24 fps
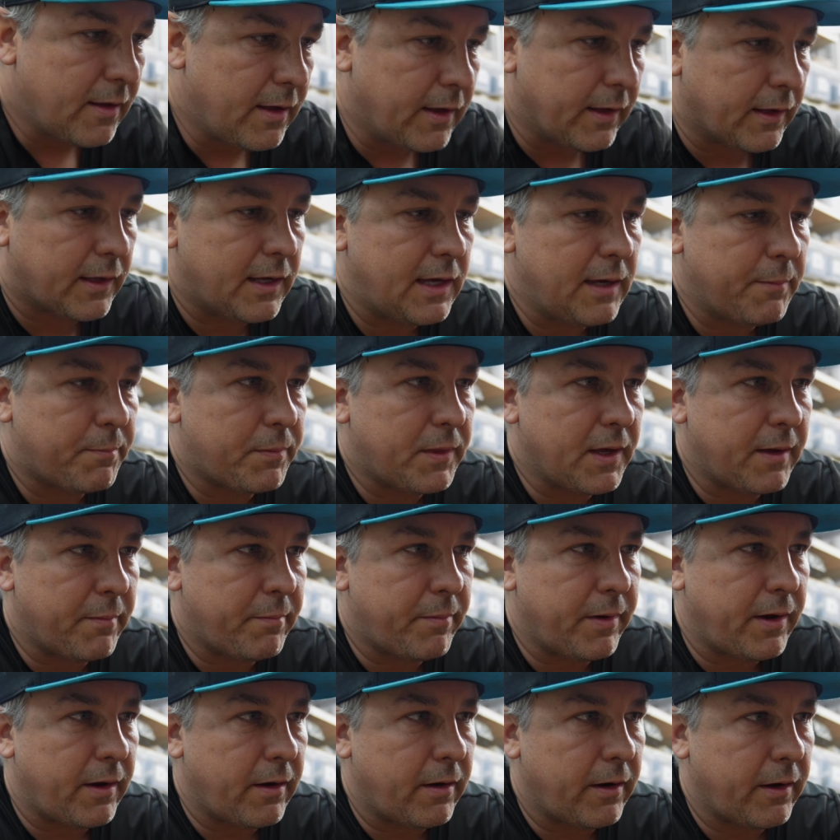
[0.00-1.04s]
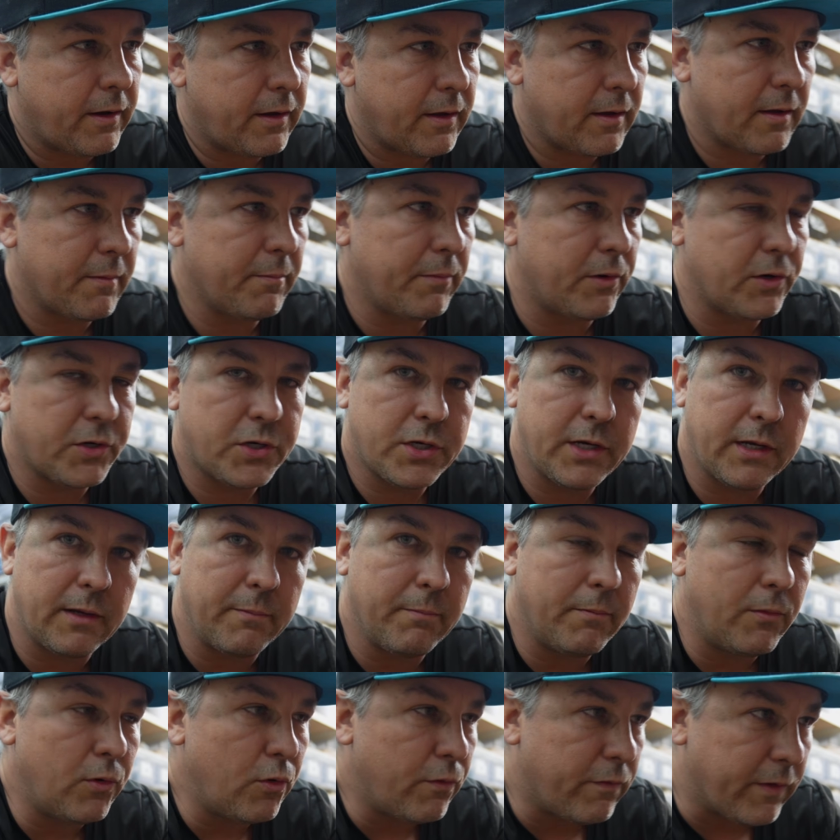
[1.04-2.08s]
and keep that bearing bushing
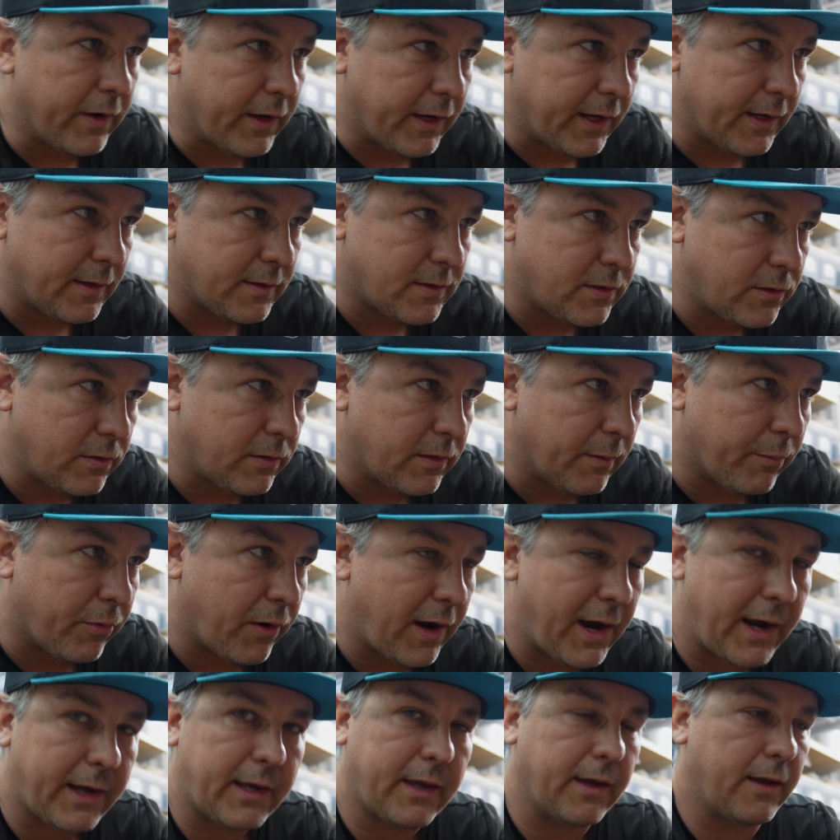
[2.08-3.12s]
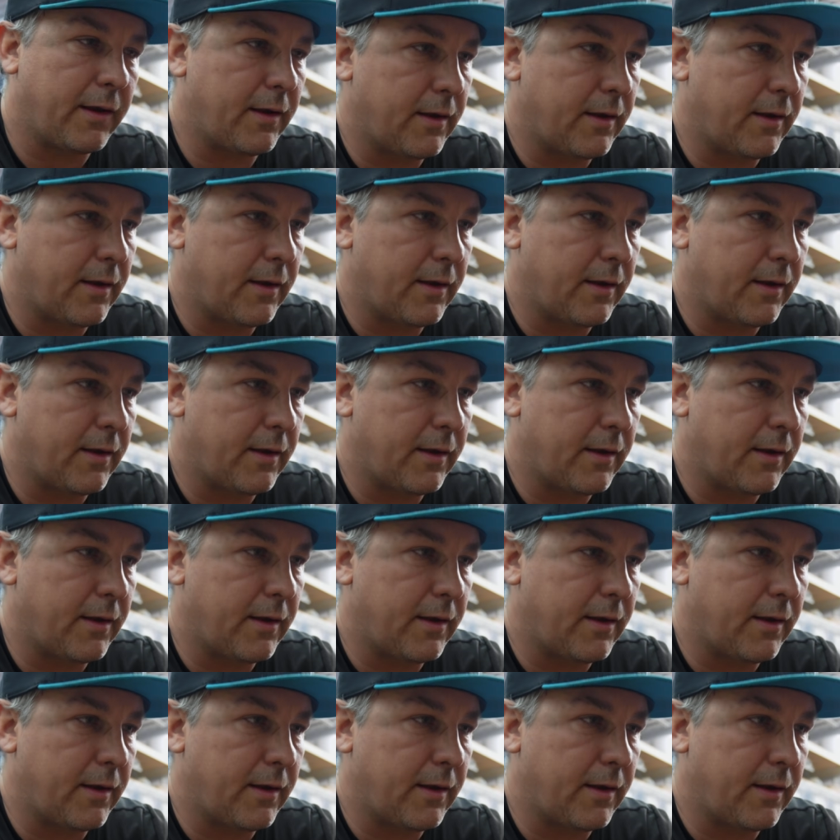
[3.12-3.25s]
moving into the bracket.